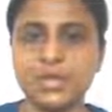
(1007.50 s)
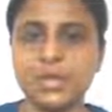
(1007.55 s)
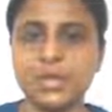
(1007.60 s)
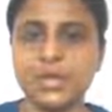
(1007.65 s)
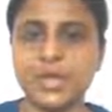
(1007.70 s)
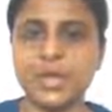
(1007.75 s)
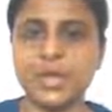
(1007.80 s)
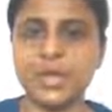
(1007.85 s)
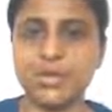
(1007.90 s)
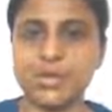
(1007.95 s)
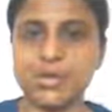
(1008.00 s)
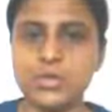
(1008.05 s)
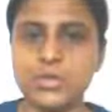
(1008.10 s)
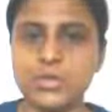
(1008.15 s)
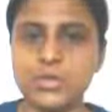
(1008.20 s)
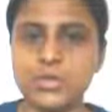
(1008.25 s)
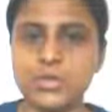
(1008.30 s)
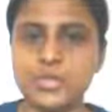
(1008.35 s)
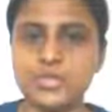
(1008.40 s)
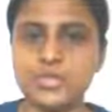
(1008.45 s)
And
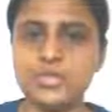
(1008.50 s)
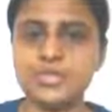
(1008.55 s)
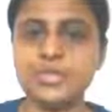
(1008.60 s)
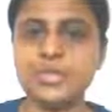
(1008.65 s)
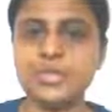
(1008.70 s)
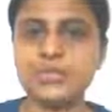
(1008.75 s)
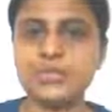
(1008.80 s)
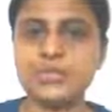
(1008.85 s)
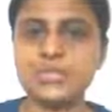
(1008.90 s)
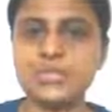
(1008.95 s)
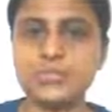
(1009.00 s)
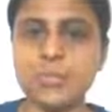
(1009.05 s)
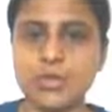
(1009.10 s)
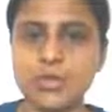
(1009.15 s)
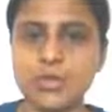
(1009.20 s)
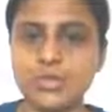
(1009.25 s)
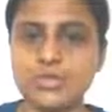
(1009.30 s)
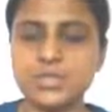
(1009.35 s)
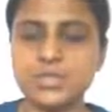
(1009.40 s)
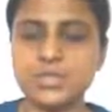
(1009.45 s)
also, since the
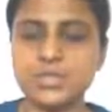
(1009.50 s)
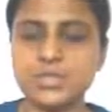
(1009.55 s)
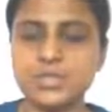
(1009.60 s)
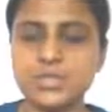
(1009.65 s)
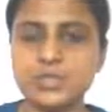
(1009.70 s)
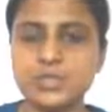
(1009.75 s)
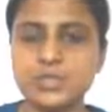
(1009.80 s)
responses